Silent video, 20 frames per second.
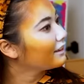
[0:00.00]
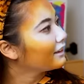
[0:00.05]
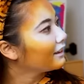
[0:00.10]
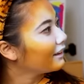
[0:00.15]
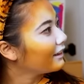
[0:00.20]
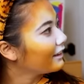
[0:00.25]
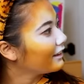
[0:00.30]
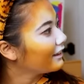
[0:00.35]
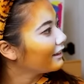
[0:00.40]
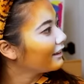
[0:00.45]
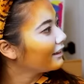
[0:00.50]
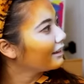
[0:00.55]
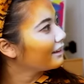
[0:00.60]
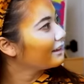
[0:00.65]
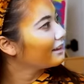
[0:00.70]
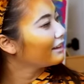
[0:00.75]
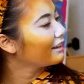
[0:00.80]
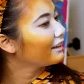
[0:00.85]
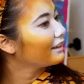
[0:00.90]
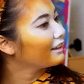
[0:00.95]

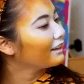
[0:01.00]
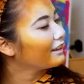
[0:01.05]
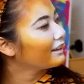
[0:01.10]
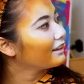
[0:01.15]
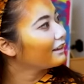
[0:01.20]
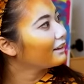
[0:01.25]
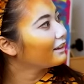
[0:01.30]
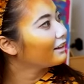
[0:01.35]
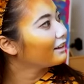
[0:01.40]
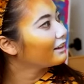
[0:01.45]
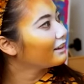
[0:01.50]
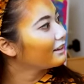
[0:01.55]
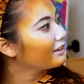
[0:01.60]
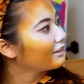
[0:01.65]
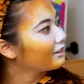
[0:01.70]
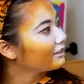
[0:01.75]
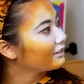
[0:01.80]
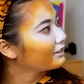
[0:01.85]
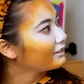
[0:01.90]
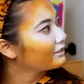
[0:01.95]

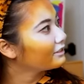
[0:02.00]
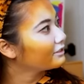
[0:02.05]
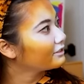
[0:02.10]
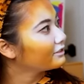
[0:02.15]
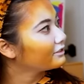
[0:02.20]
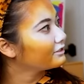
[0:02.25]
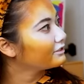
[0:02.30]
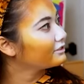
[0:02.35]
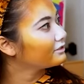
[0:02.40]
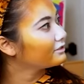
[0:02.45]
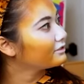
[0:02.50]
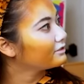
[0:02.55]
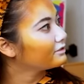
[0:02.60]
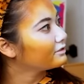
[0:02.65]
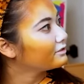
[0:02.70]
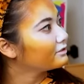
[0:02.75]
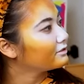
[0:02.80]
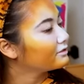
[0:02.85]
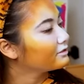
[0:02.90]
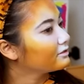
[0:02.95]

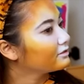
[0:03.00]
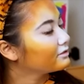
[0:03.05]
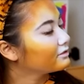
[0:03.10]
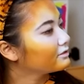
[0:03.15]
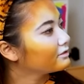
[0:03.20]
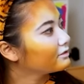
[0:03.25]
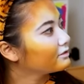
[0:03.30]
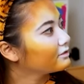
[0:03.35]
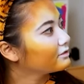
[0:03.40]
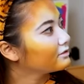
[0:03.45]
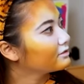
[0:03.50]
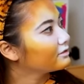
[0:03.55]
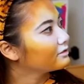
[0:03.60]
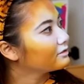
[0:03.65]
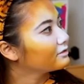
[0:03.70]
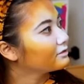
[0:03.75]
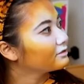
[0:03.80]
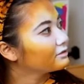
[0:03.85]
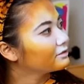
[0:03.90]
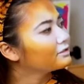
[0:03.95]

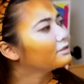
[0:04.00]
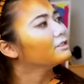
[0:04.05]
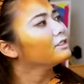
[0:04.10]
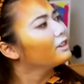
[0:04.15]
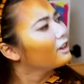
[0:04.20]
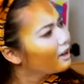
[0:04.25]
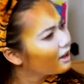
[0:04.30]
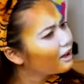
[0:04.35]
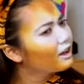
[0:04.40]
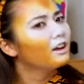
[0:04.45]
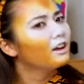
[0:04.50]
[no speech]